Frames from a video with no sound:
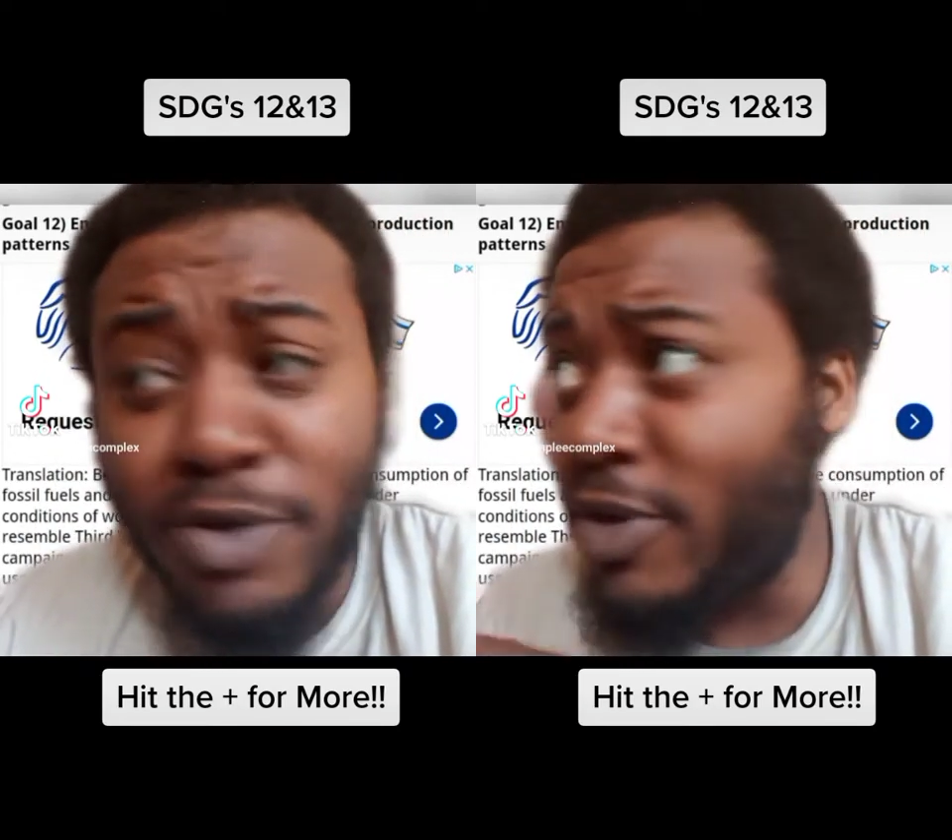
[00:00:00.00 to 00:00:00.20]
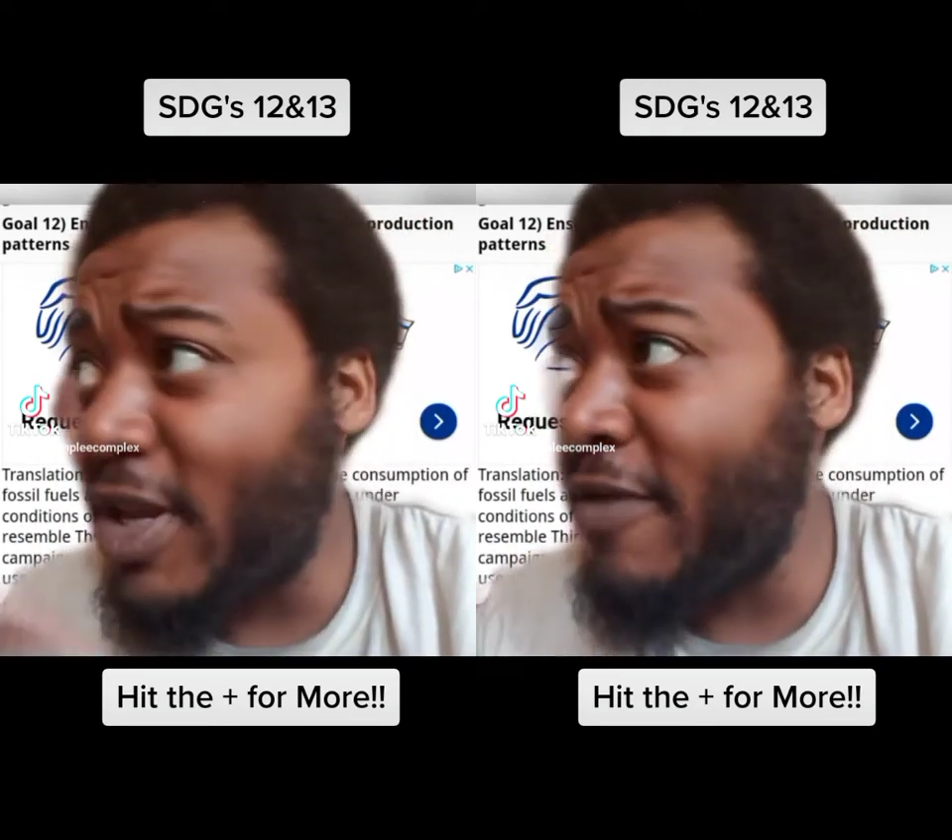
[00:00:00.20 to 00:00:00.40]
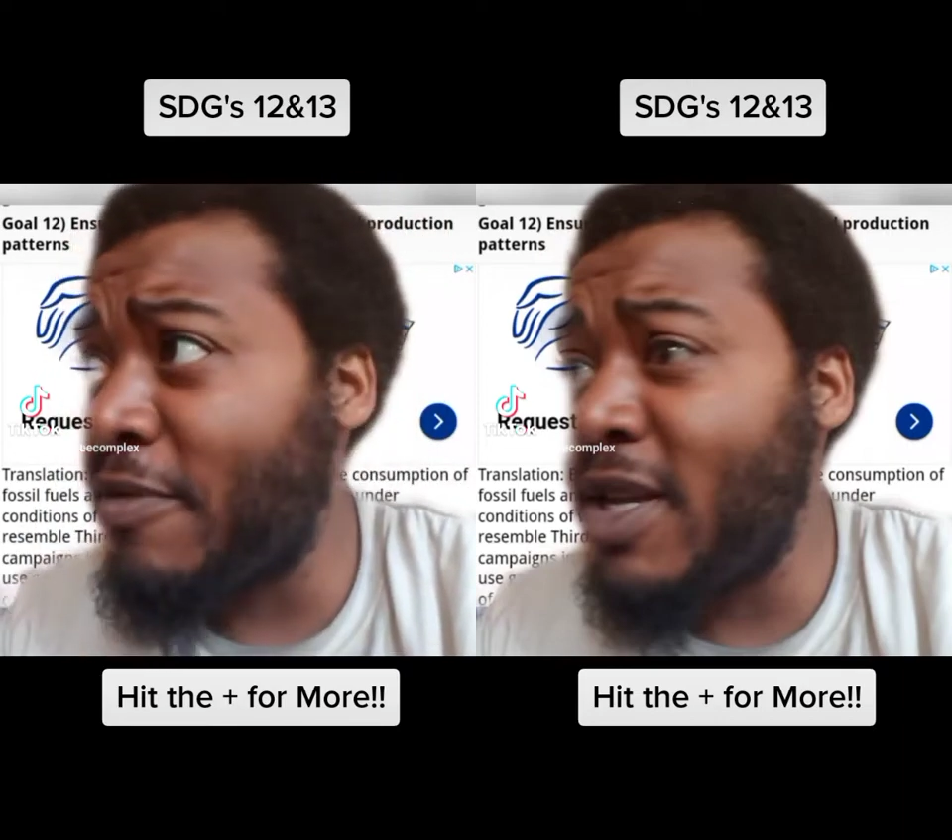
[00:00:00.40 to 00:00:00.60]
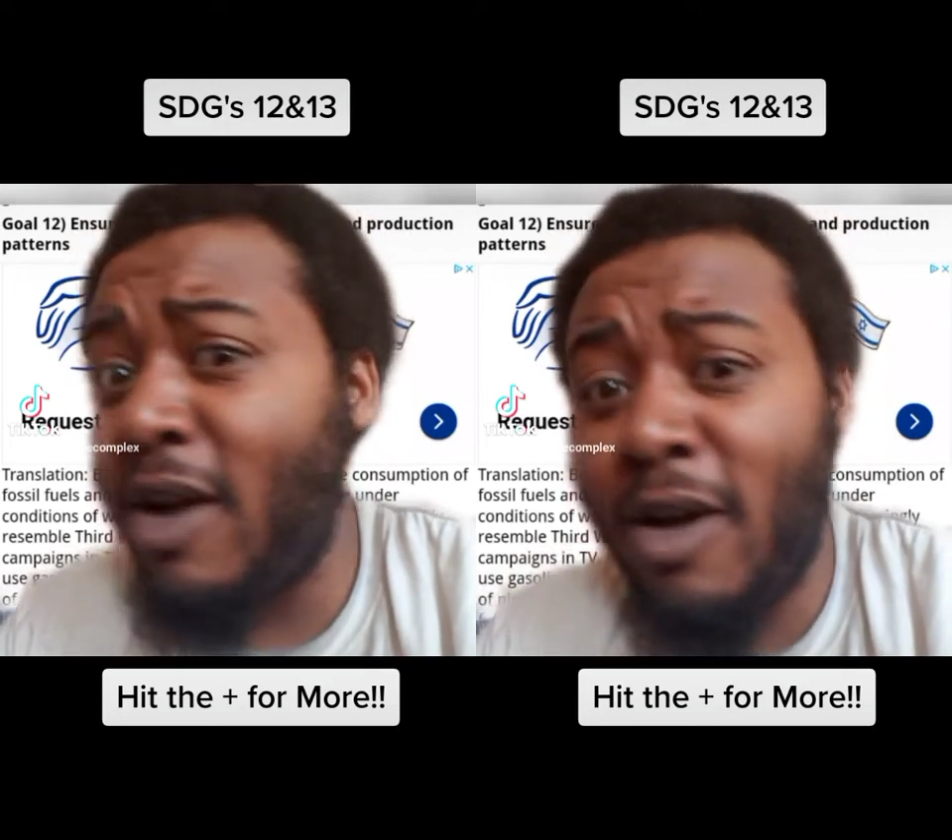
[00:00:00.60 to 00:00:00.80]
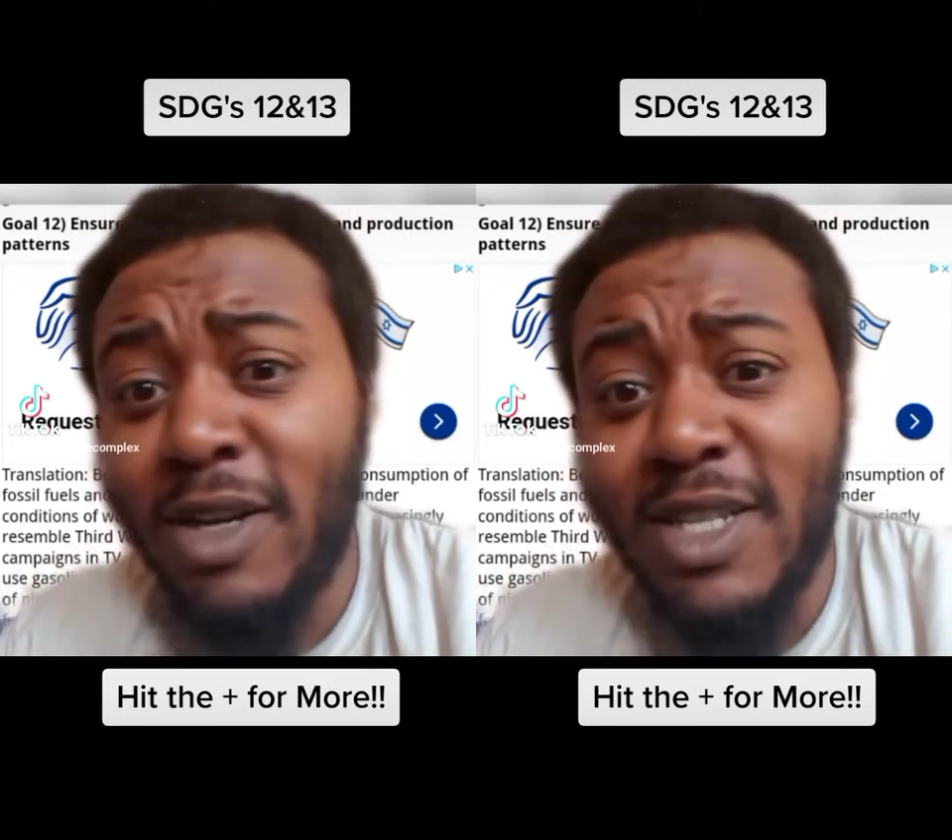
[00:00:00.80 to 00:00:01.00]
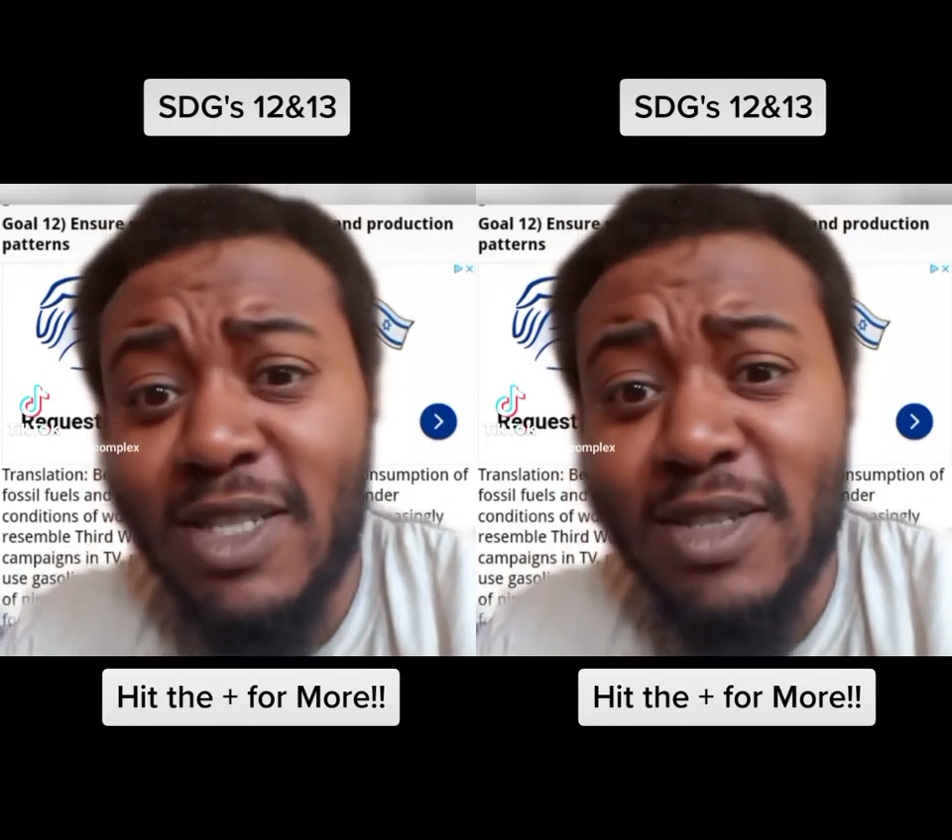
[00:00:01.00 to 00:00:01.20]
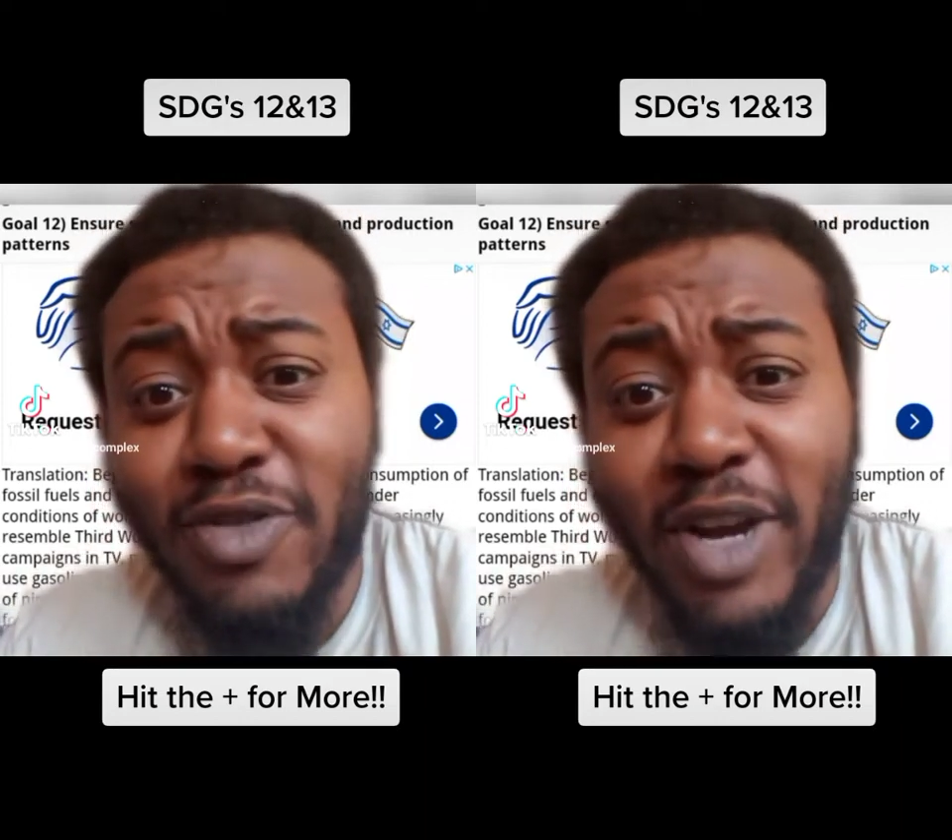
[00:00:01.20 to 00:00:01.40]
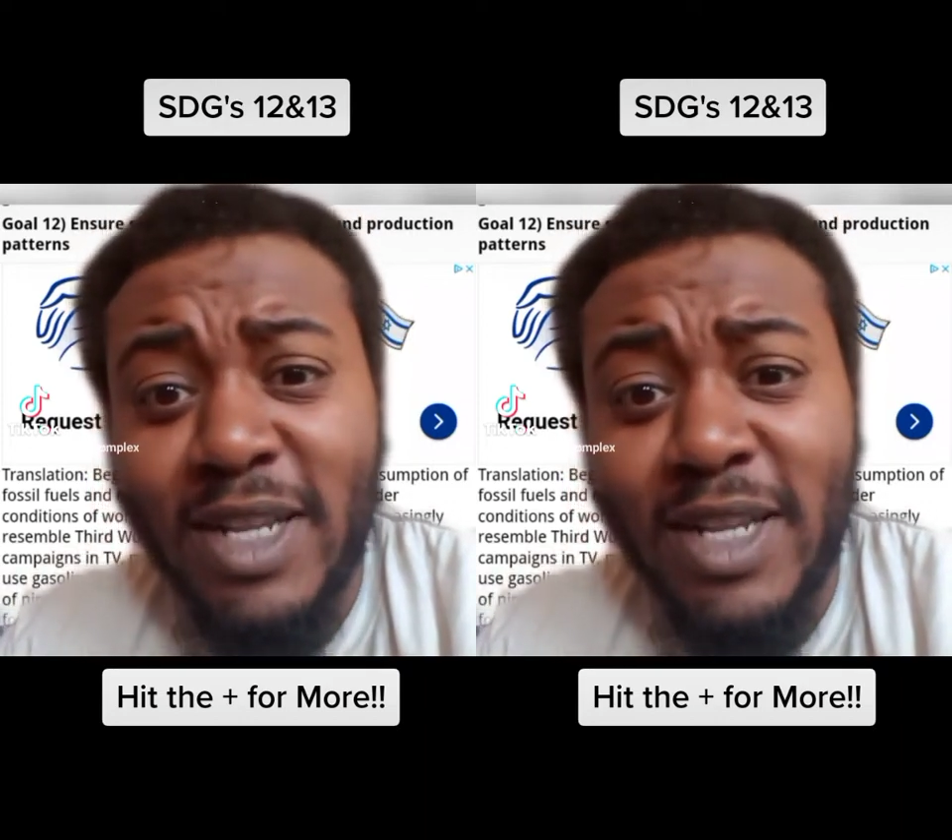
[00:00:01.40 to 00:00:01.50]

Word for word: You giving me all this